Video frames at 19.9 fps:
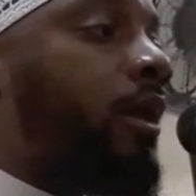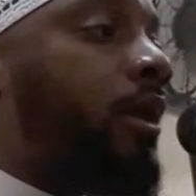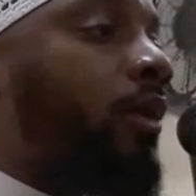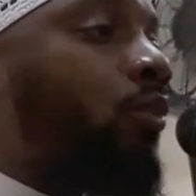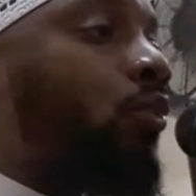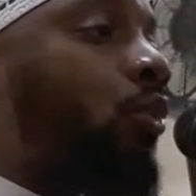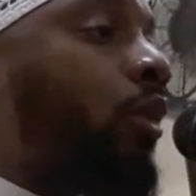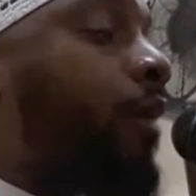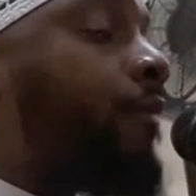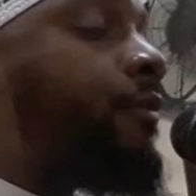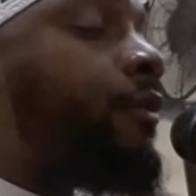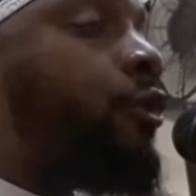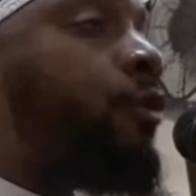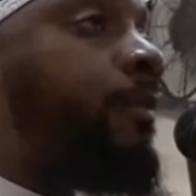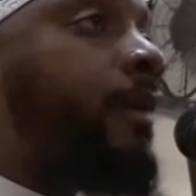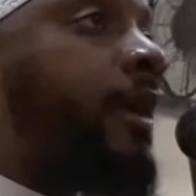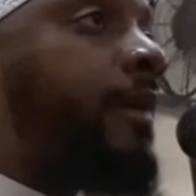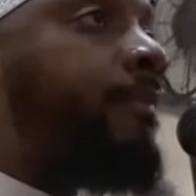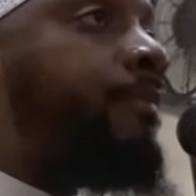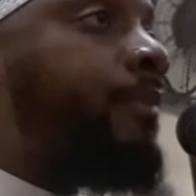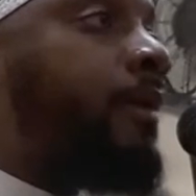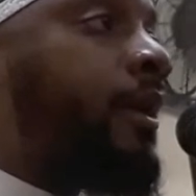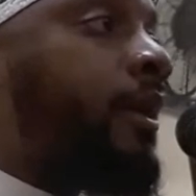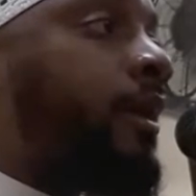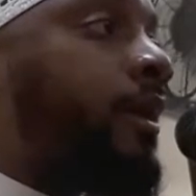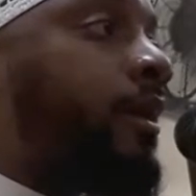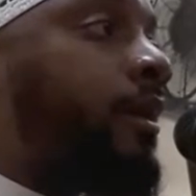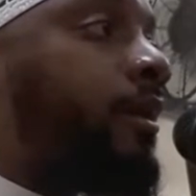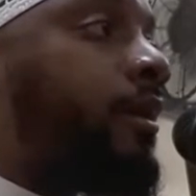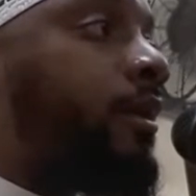wherever you may
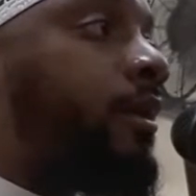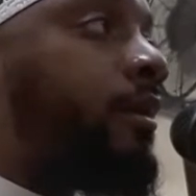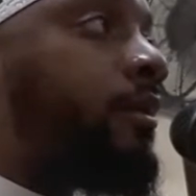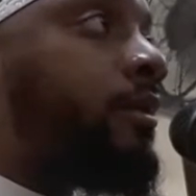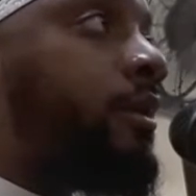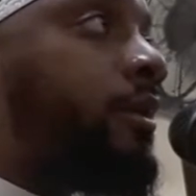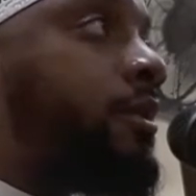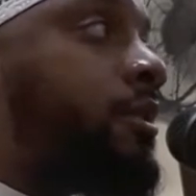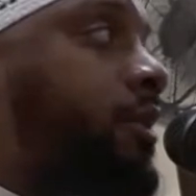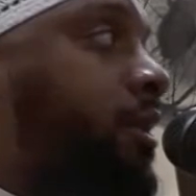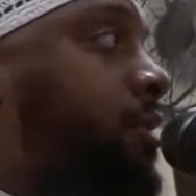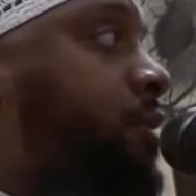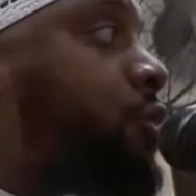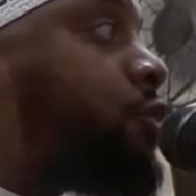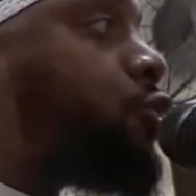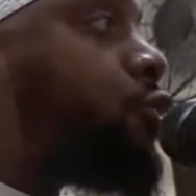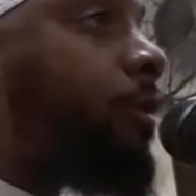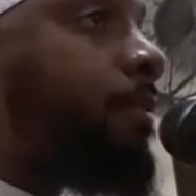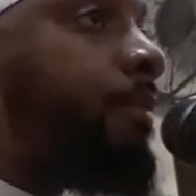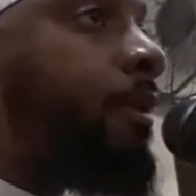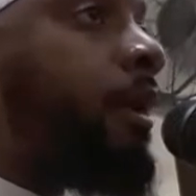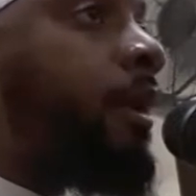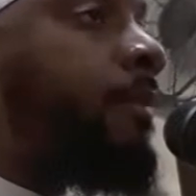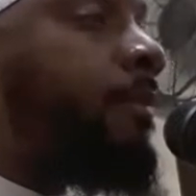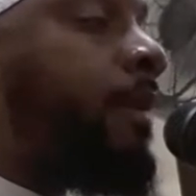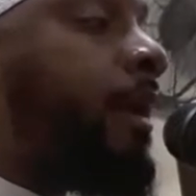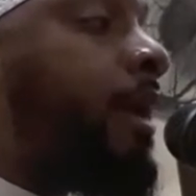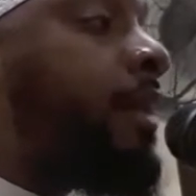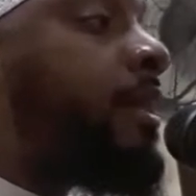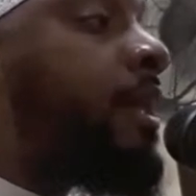be, decisions are
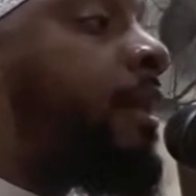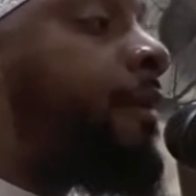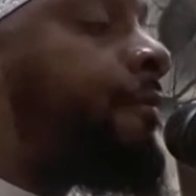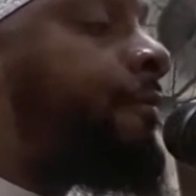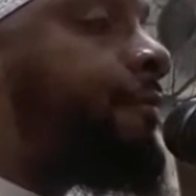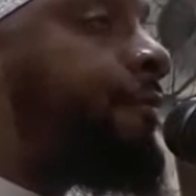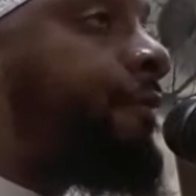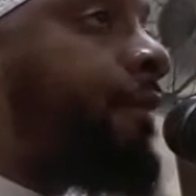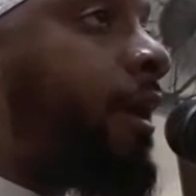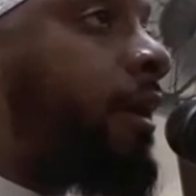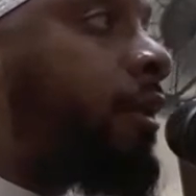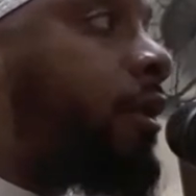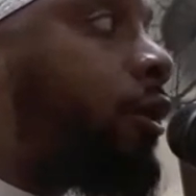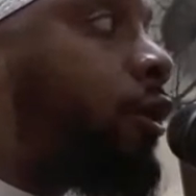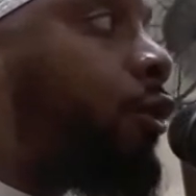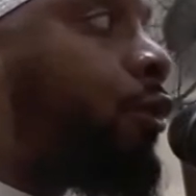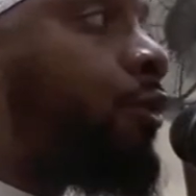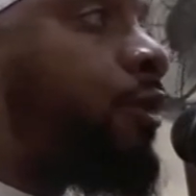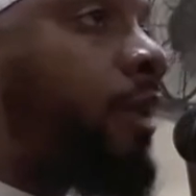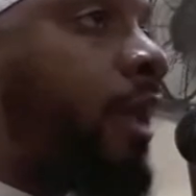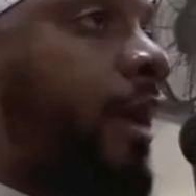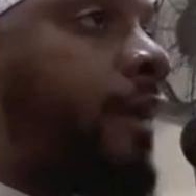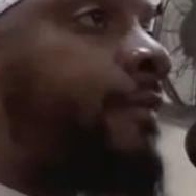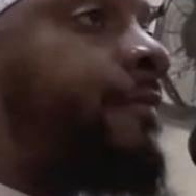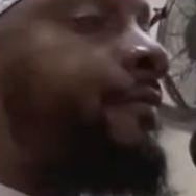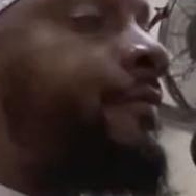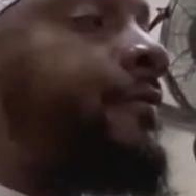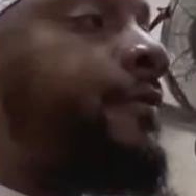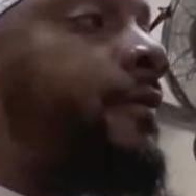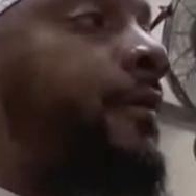being made that affect your life.